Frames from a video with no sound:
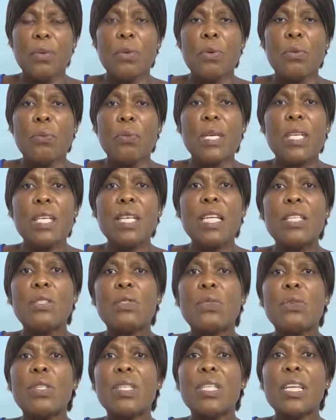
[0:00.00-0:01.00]
We need
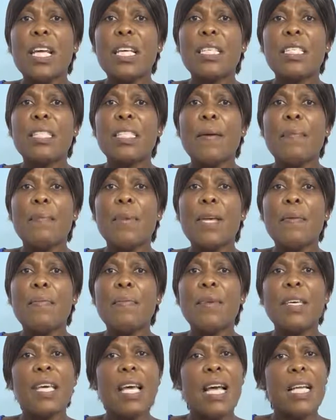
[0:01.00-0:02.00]
to nurse the
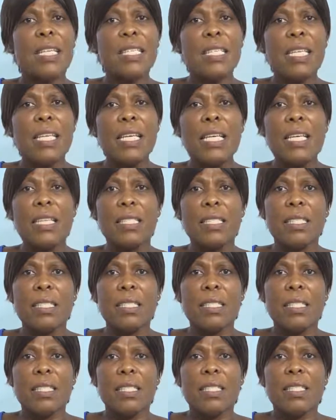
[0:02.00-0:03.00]
baby at least
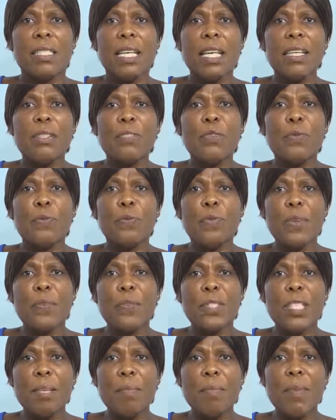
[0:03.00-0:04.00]
10 to
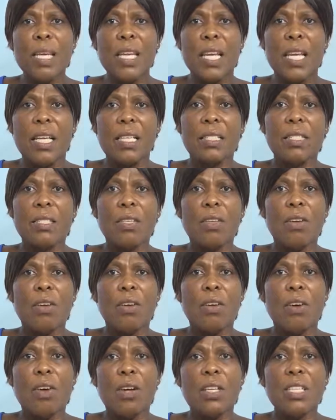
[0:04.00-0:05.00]
15 minutes
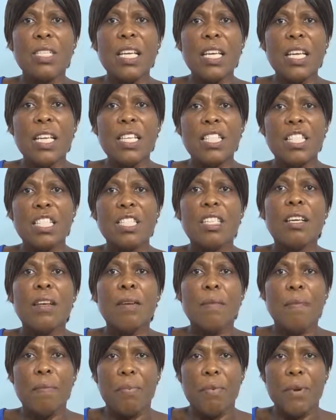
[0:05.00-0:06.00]
on each
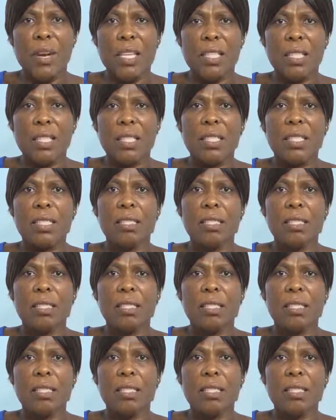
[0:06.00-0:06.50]
breast.